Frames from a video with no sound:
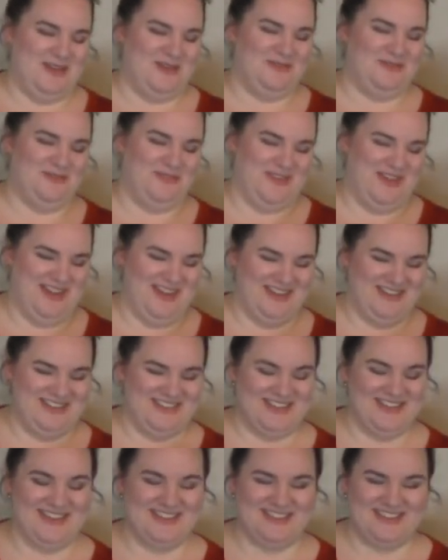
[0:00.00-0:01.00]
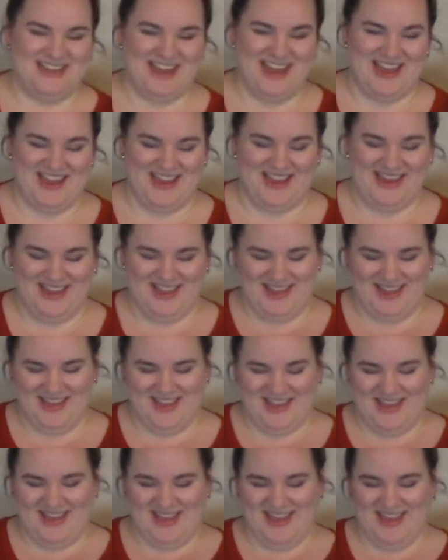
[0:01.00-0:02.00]
event a day.
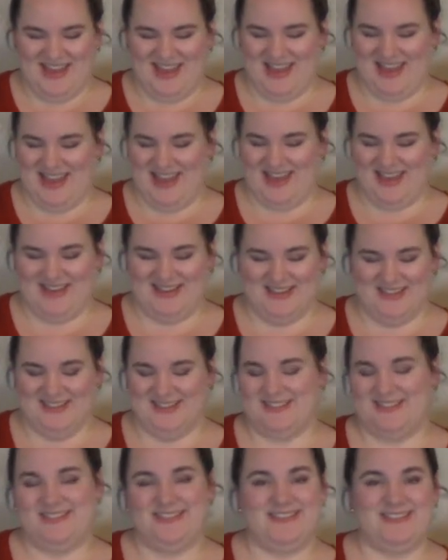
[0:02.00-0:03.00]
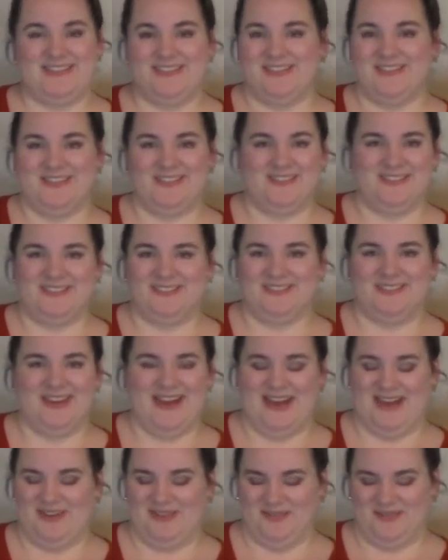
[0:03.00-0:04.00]
And still,
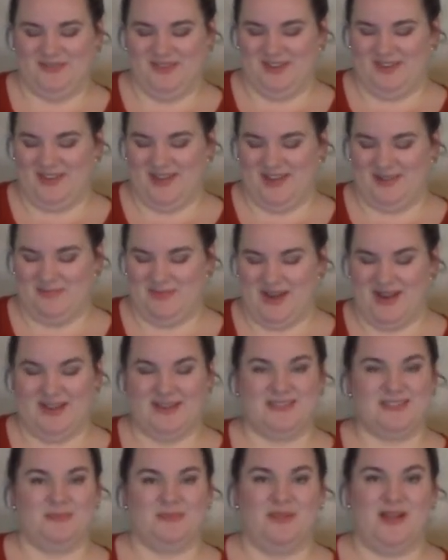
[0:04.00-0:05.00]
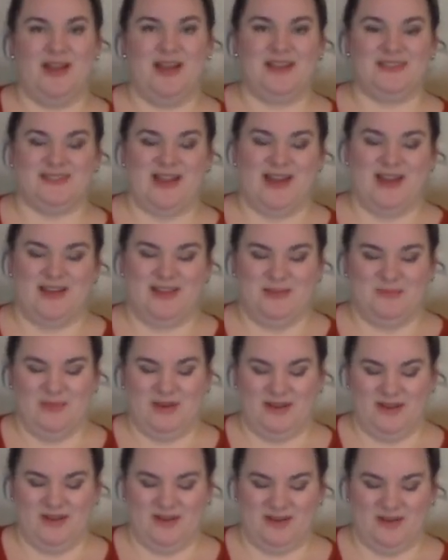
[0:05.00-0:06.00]
I don't feel like my supply has gotten any
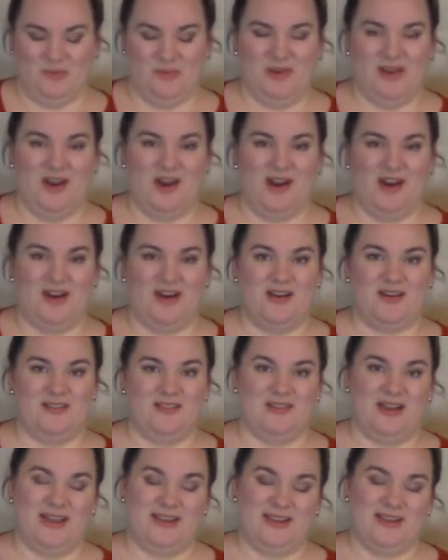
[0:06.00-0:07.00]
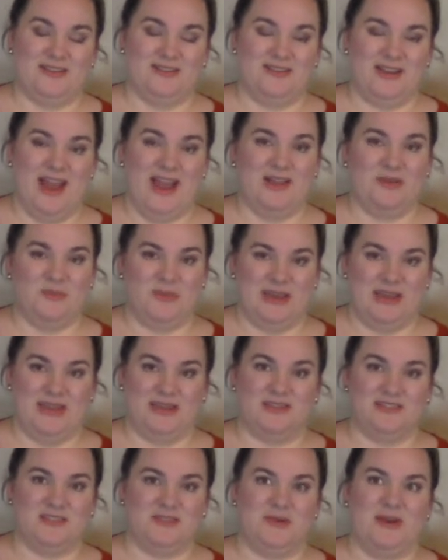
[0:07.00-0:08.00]
better. And we are, I did night
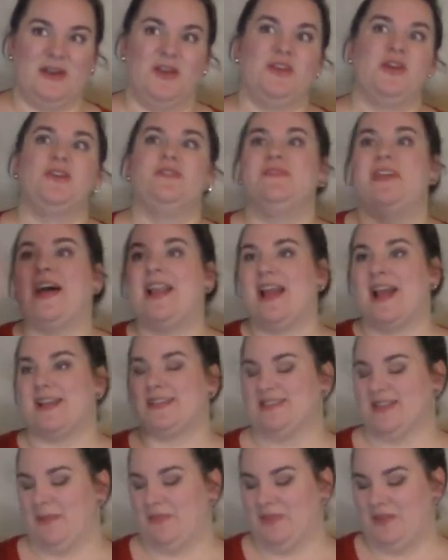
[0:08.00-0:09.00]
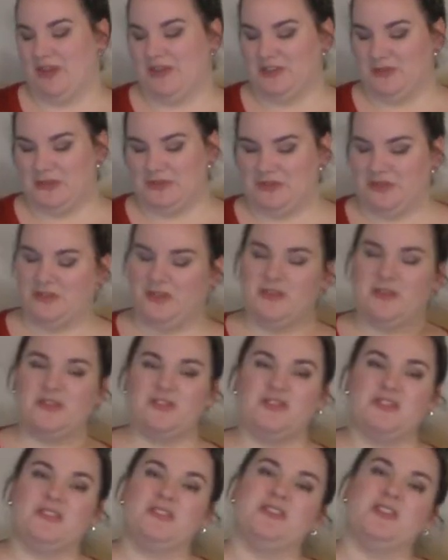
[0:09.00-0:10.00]
wean, so I don't know if that has something to do with it. So
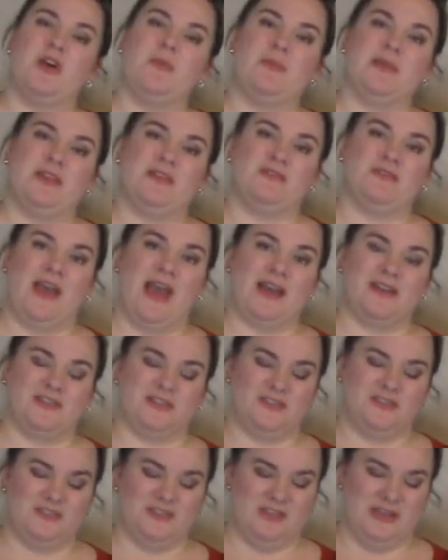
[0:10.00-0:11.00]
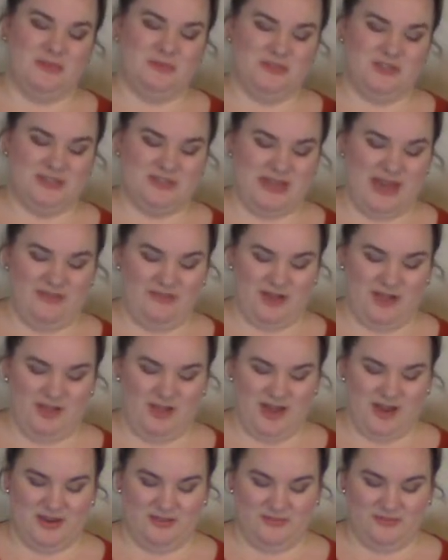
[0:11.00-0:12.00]
there's just so many factors, and I'm just having a
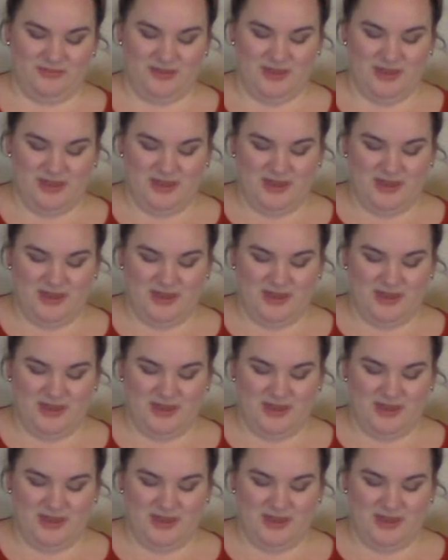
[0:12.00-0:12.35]
lot of